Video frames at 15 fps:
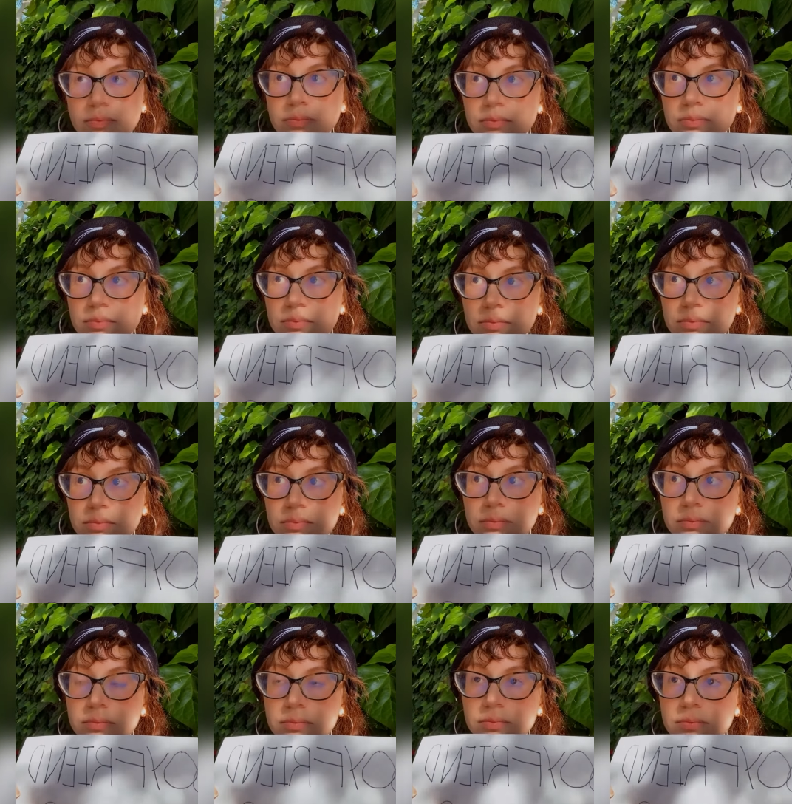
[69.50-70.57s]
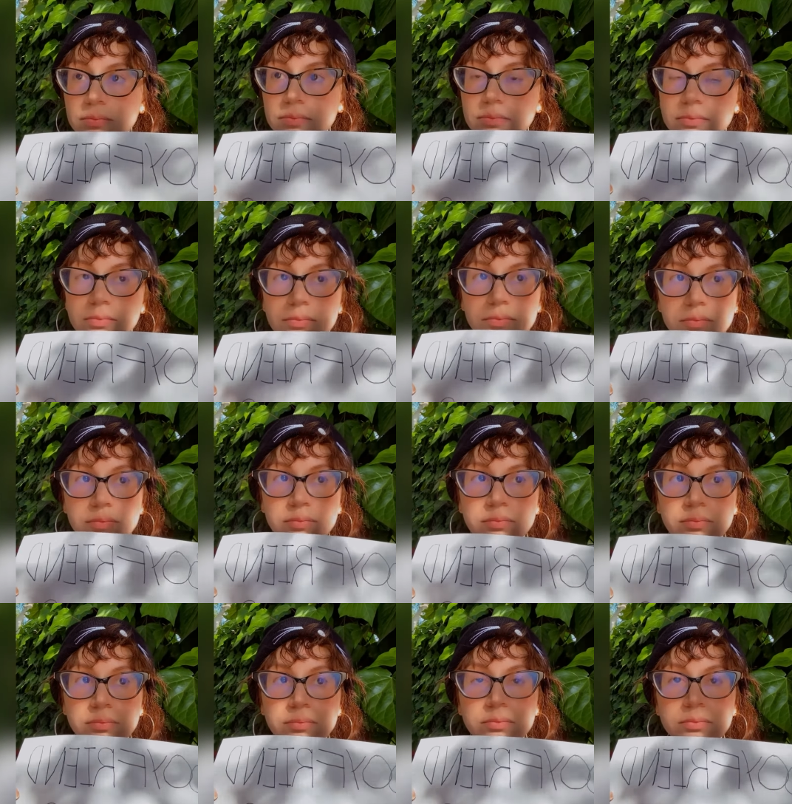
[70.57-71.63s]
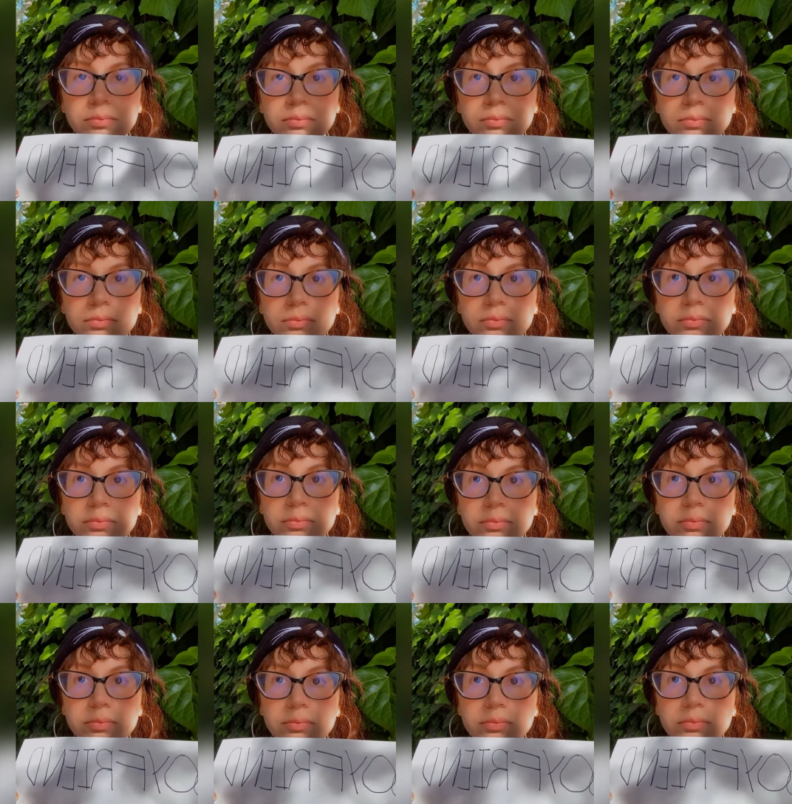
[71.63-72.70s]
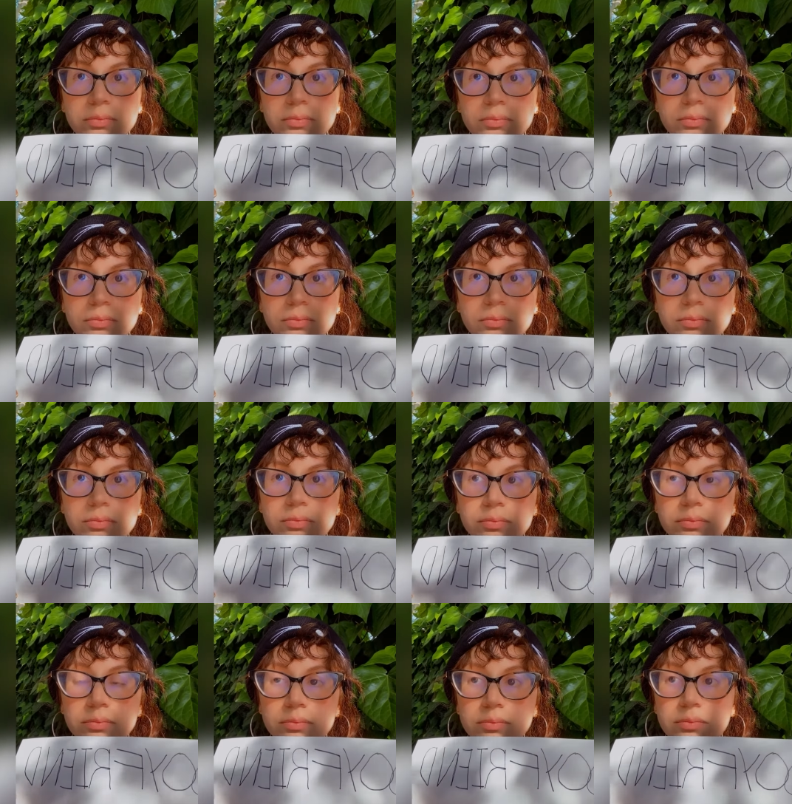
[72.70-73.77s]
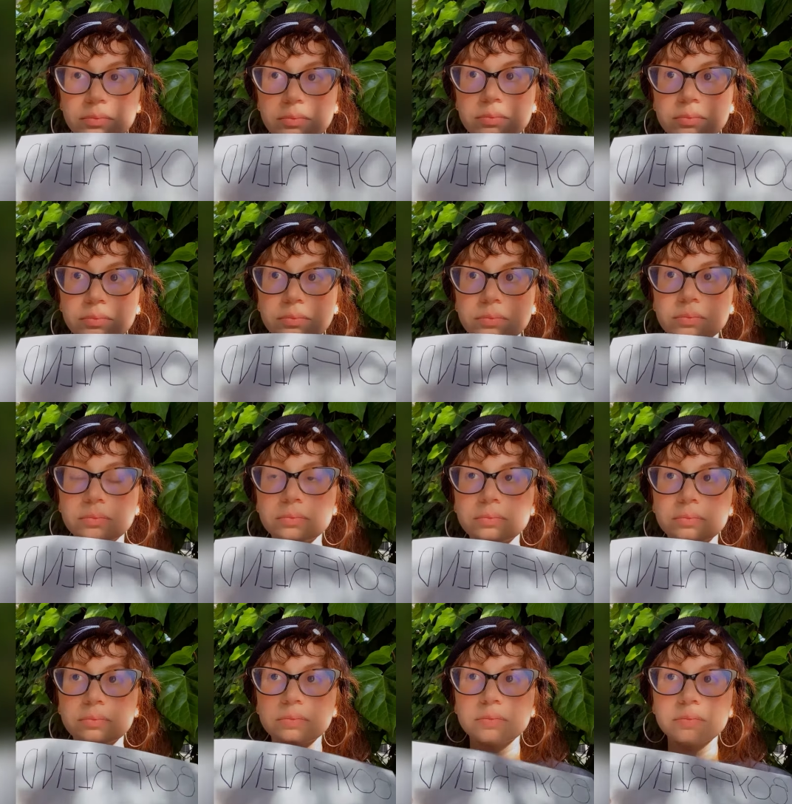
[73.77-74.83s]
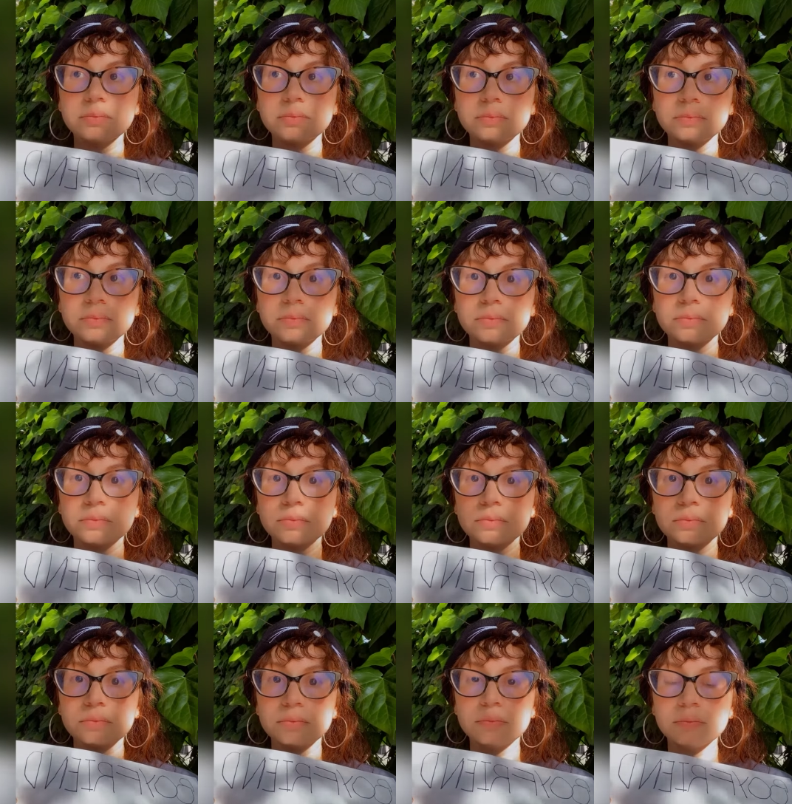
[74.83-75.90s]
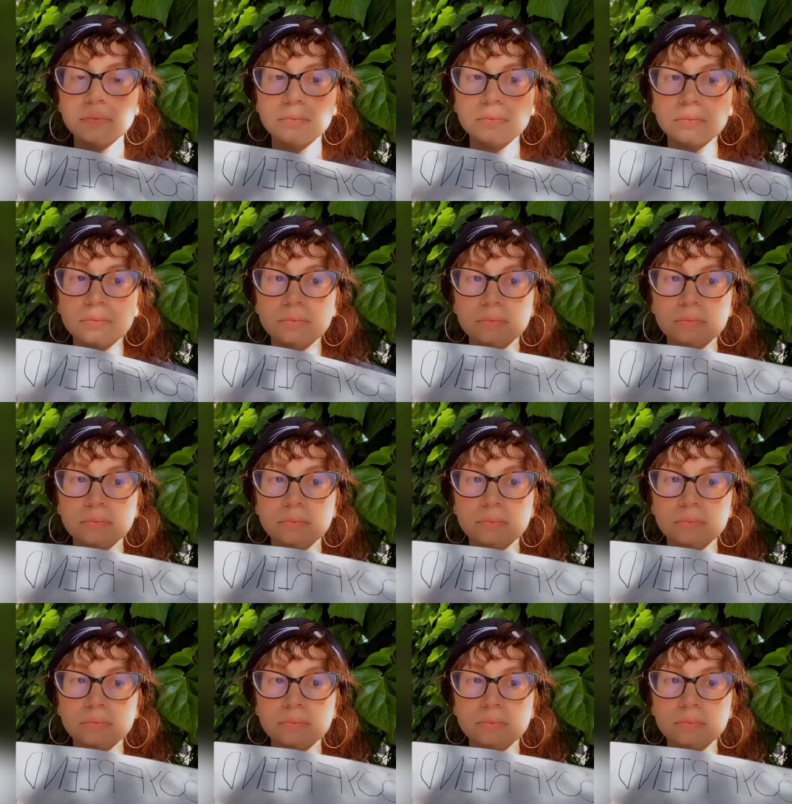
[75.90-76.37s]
[no speech]